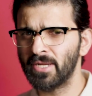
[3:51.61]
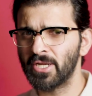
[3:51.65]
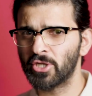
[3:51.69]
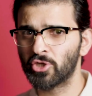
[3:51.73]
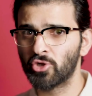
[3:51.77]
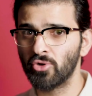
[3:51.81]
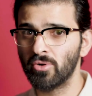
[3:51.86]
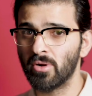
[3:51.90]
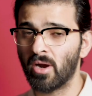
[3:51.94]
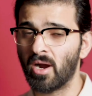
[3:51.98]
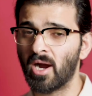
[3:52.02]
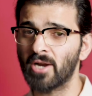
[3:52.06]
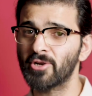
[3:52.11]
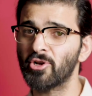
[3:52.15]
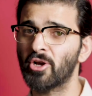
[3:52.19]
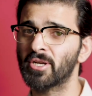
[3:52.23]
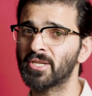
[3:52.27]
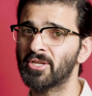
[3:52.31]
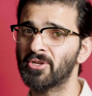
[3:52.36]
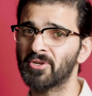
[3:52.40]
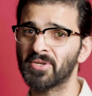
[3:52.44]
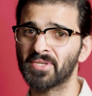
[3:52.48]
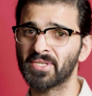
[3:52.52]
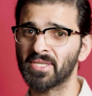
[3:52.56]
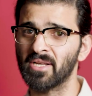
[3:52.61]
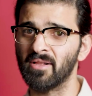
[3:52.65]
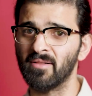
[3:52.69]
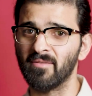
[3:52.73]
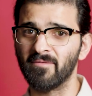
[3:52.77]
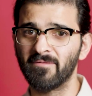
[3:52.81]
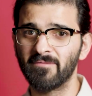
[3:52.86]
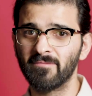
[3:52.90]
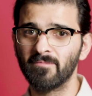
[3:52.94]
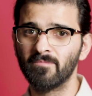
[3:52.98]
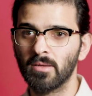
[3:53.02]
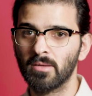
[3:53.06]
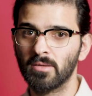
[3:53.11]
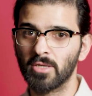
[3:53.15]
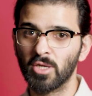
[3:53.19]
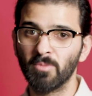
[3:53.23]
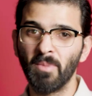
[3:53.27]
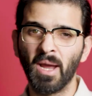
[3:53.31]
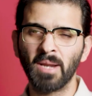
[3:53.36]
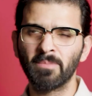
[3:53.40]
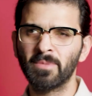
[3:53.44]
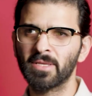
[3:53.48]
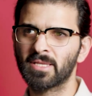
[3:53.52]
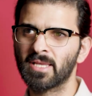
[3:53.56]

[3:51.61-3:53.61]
be too hard on yourself. You might be